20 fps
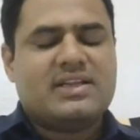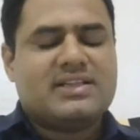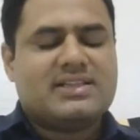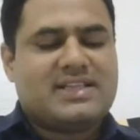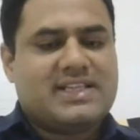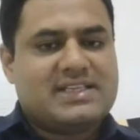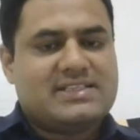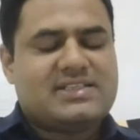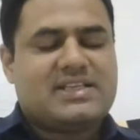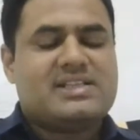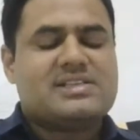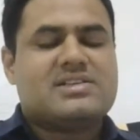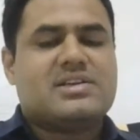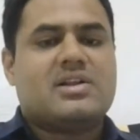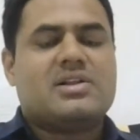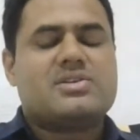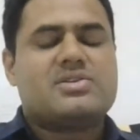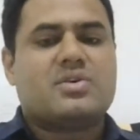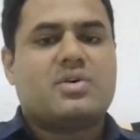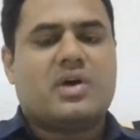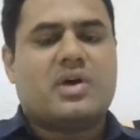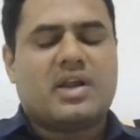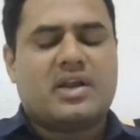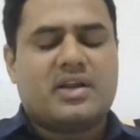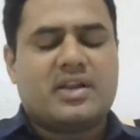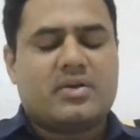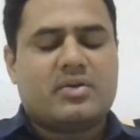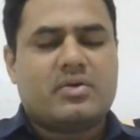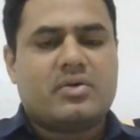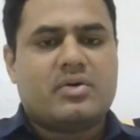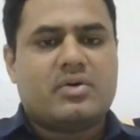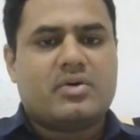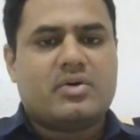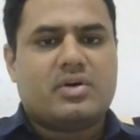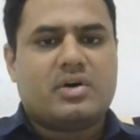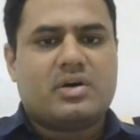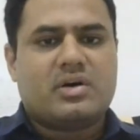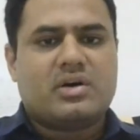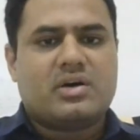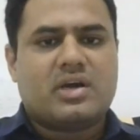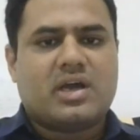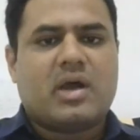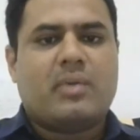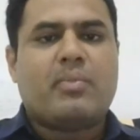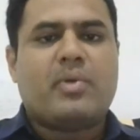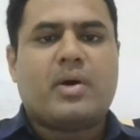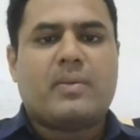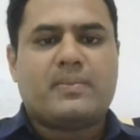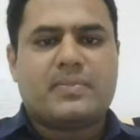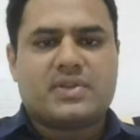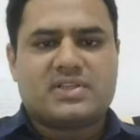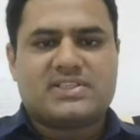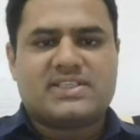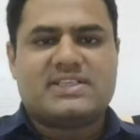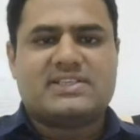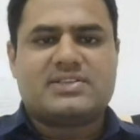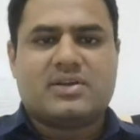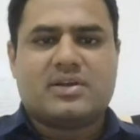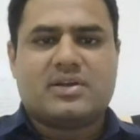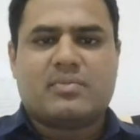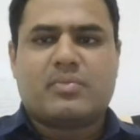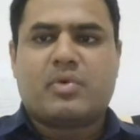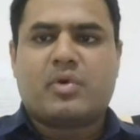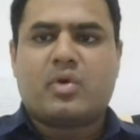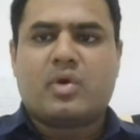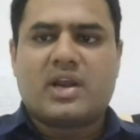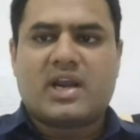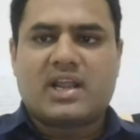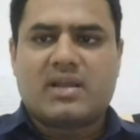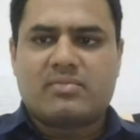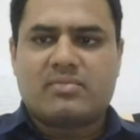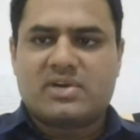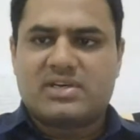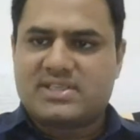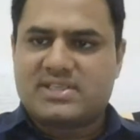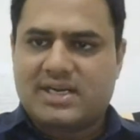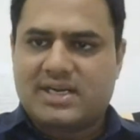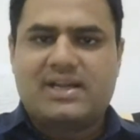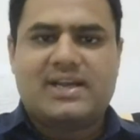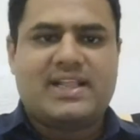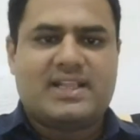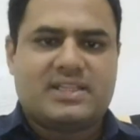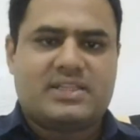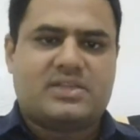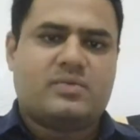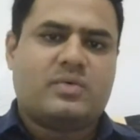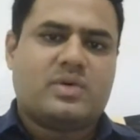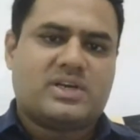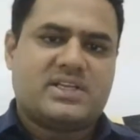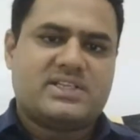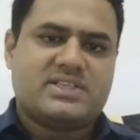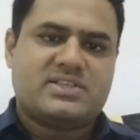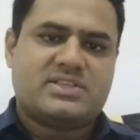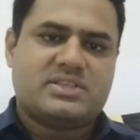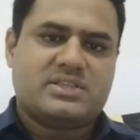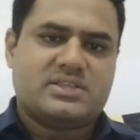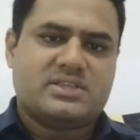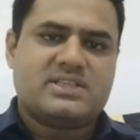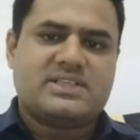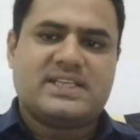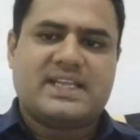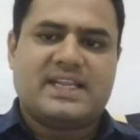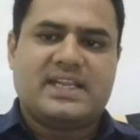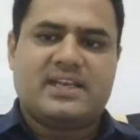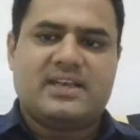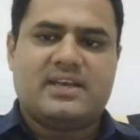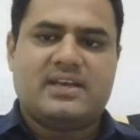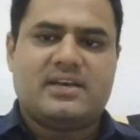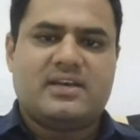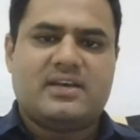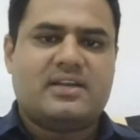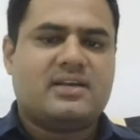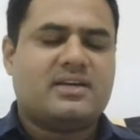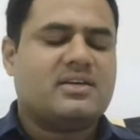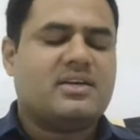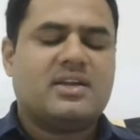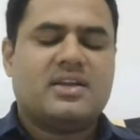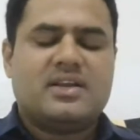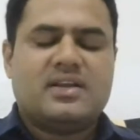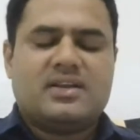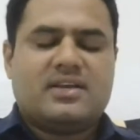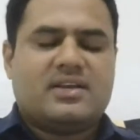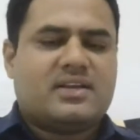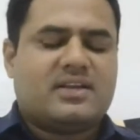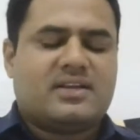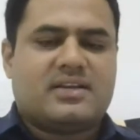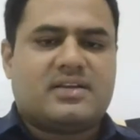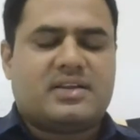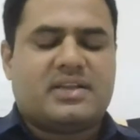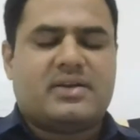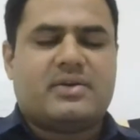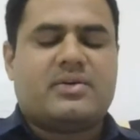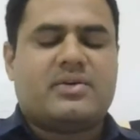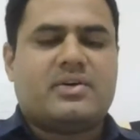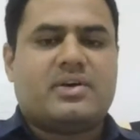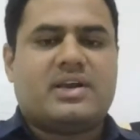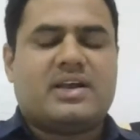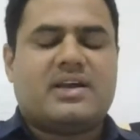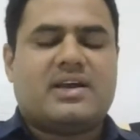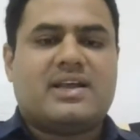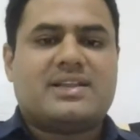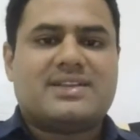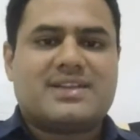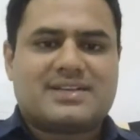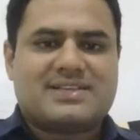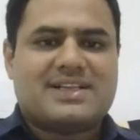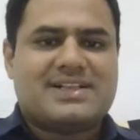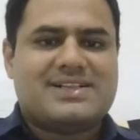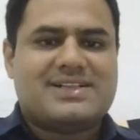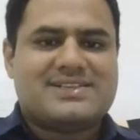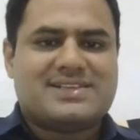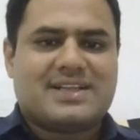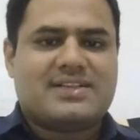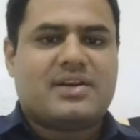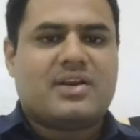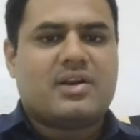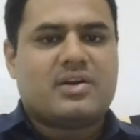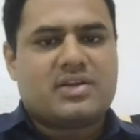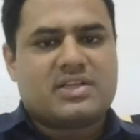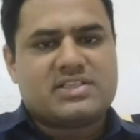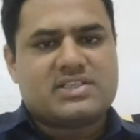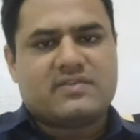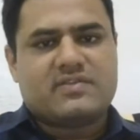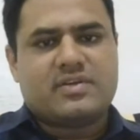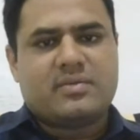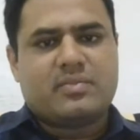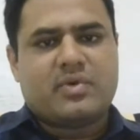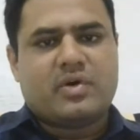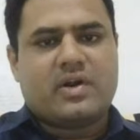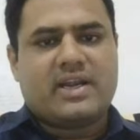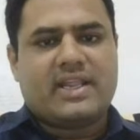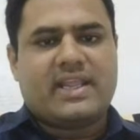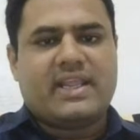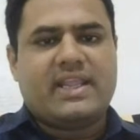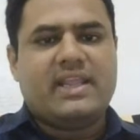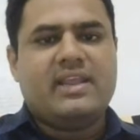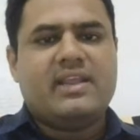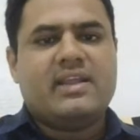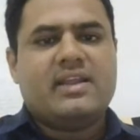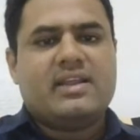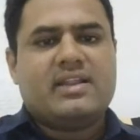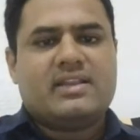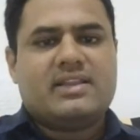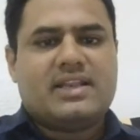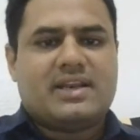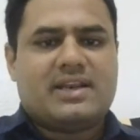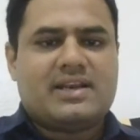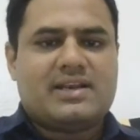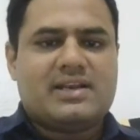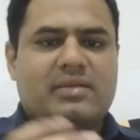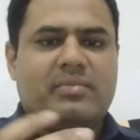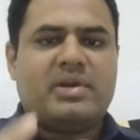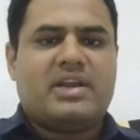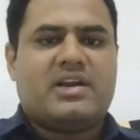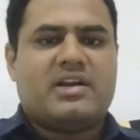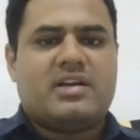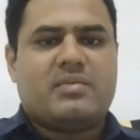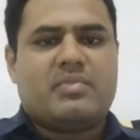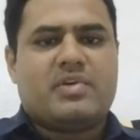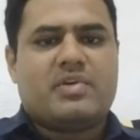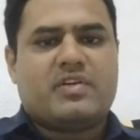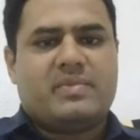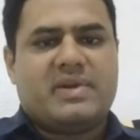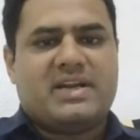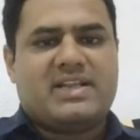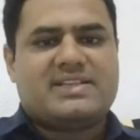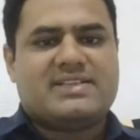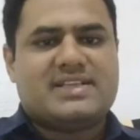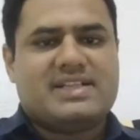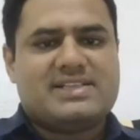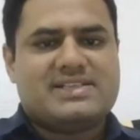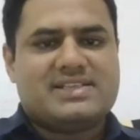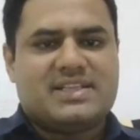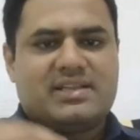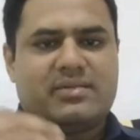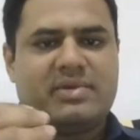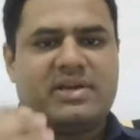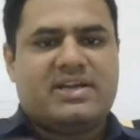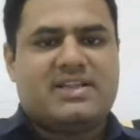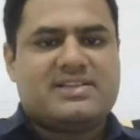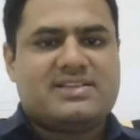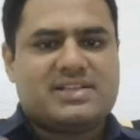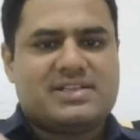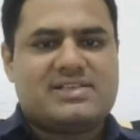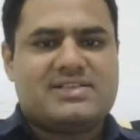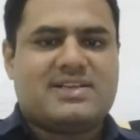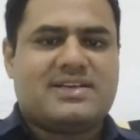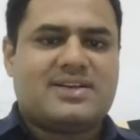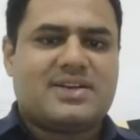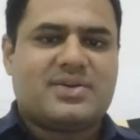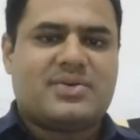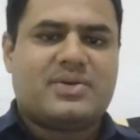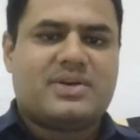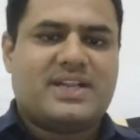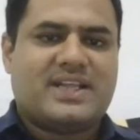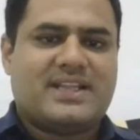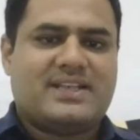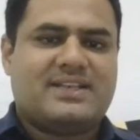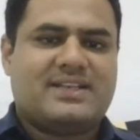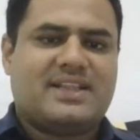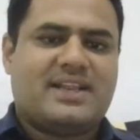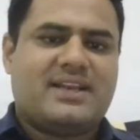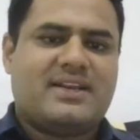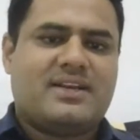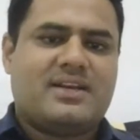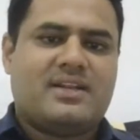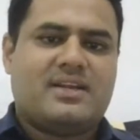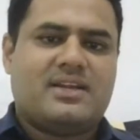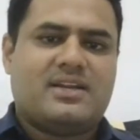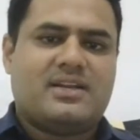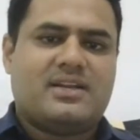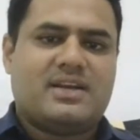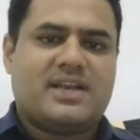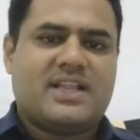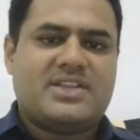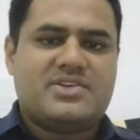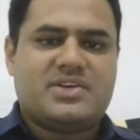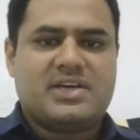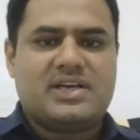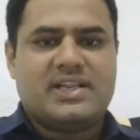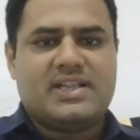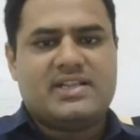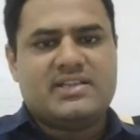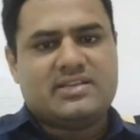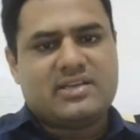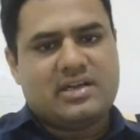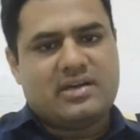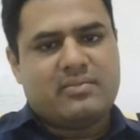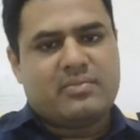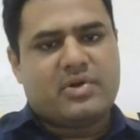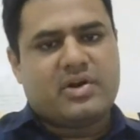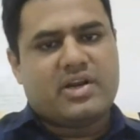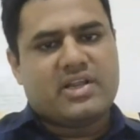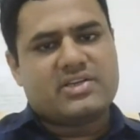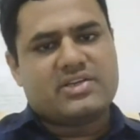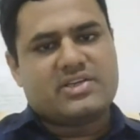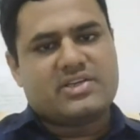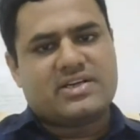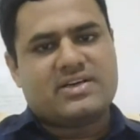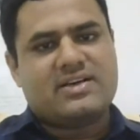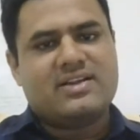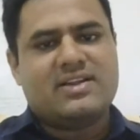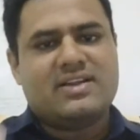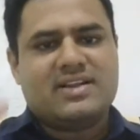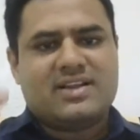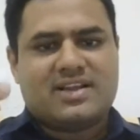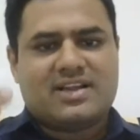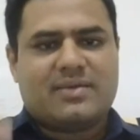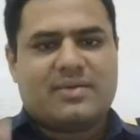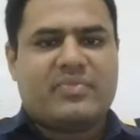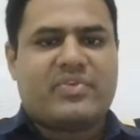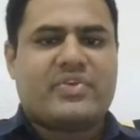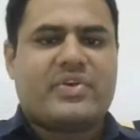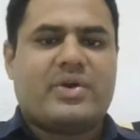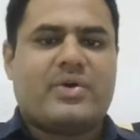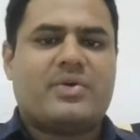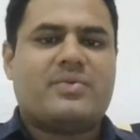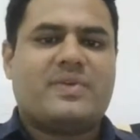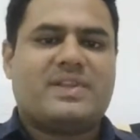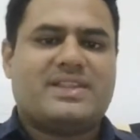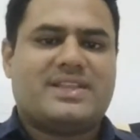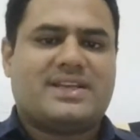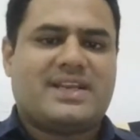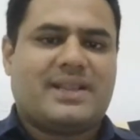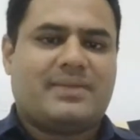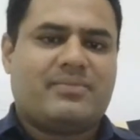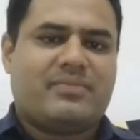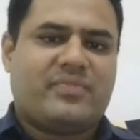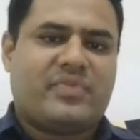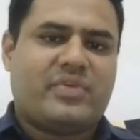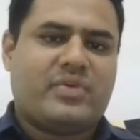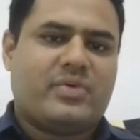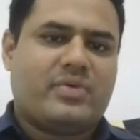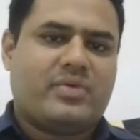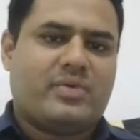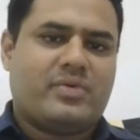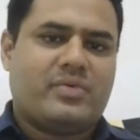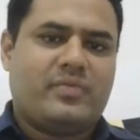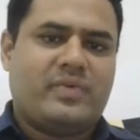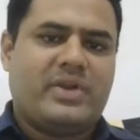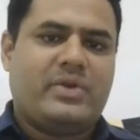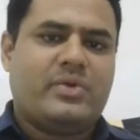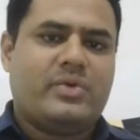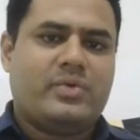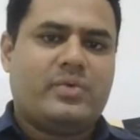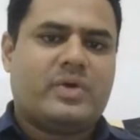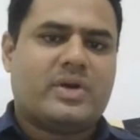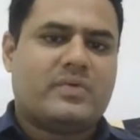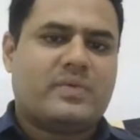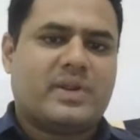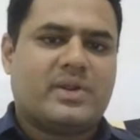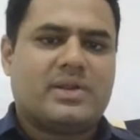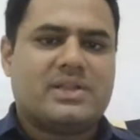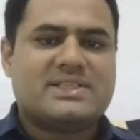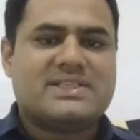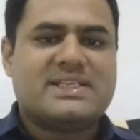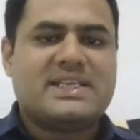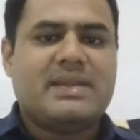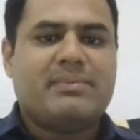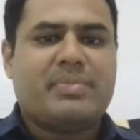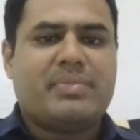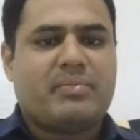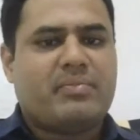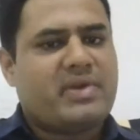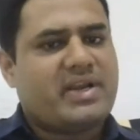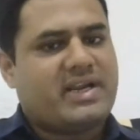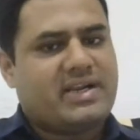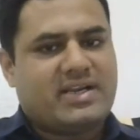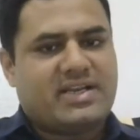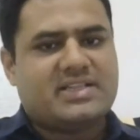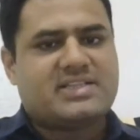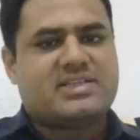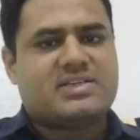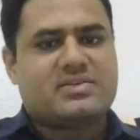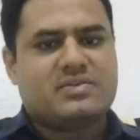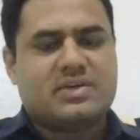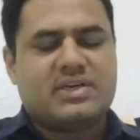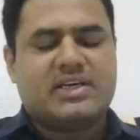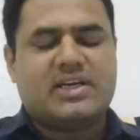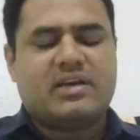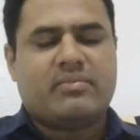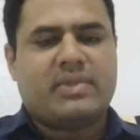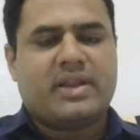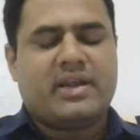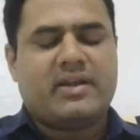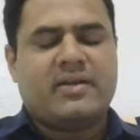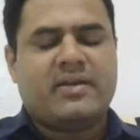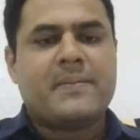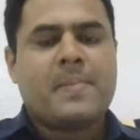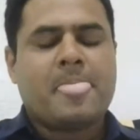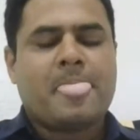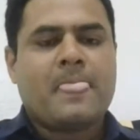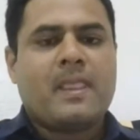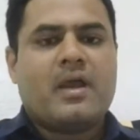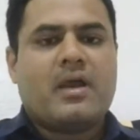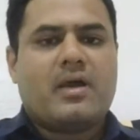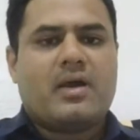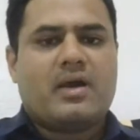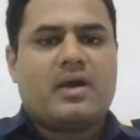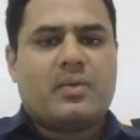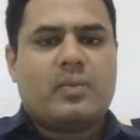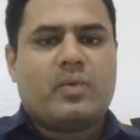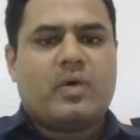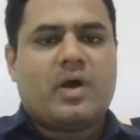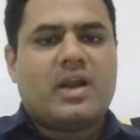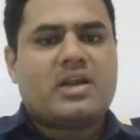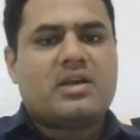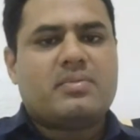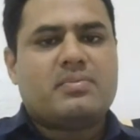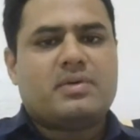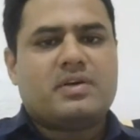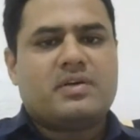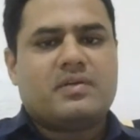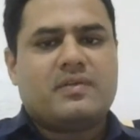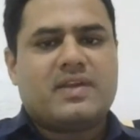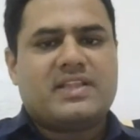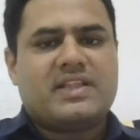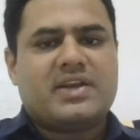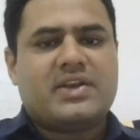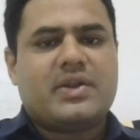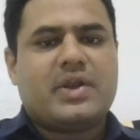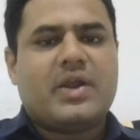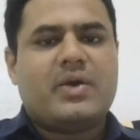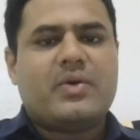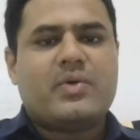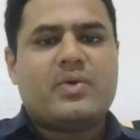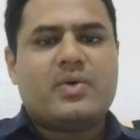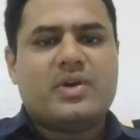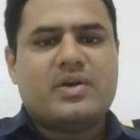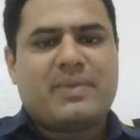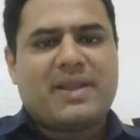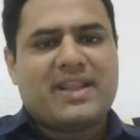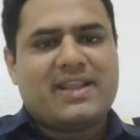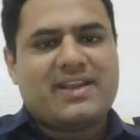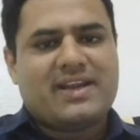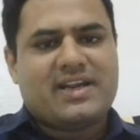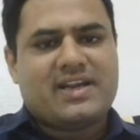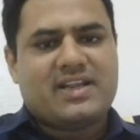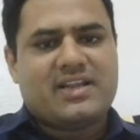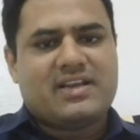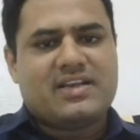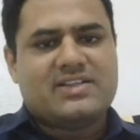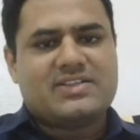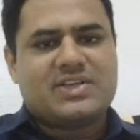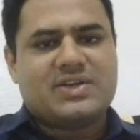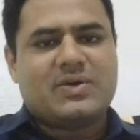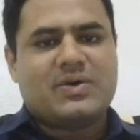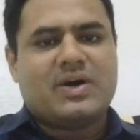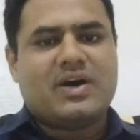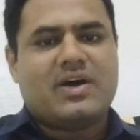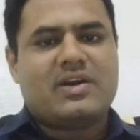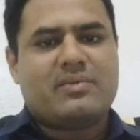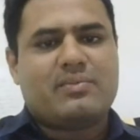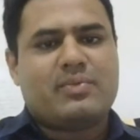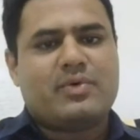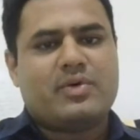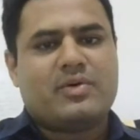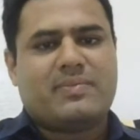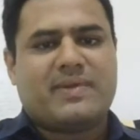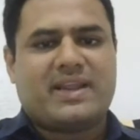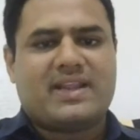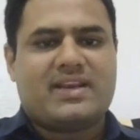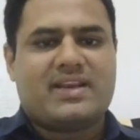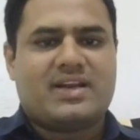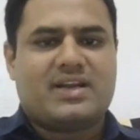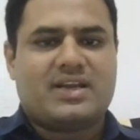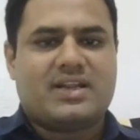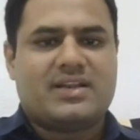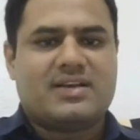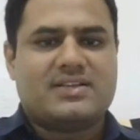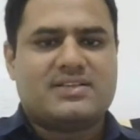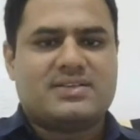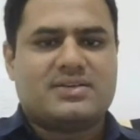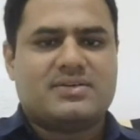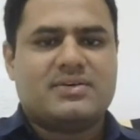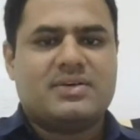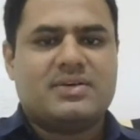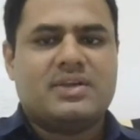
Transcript: These cells also undergo apoptosis or programmed cell death, what is seen in other cells, other organs of the body. There are limited number of beta cells, and the beta cells undergo death, and naturally insulin production comes down with time. So we do what we call C-peptide test to determine whether you have good pancreatic reserve or a poor pancreatic reserve.